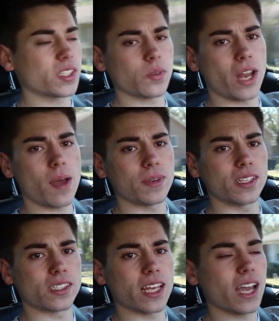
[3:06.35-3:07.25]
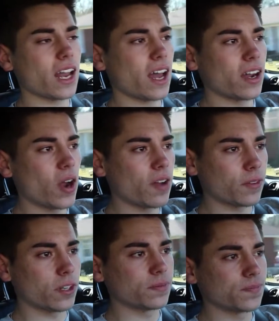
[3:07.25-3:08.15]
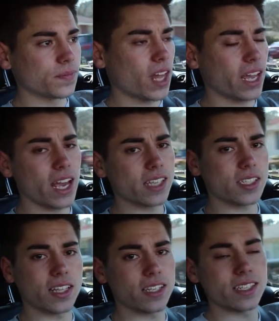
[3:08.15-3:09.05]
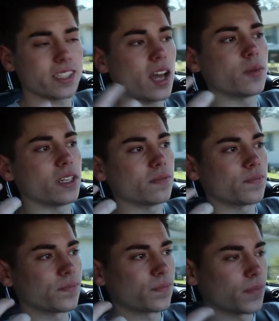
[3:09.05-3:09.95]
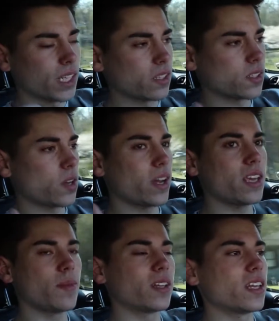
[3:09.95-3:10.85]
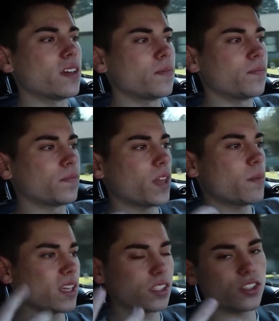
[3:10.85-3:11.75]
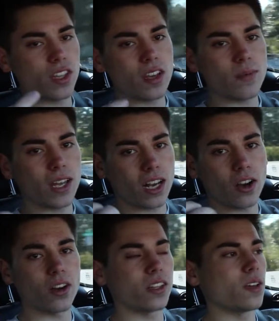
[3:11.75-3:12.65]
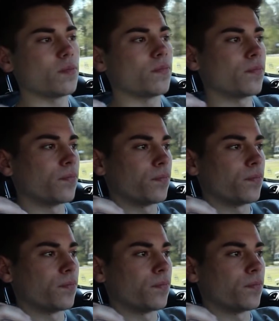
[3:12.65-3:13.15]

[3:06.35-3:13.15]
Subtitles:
Basically what happened is they got a higher offer, I guess, and they didn't tell me. So I emailed them, I messaged them, and I called them.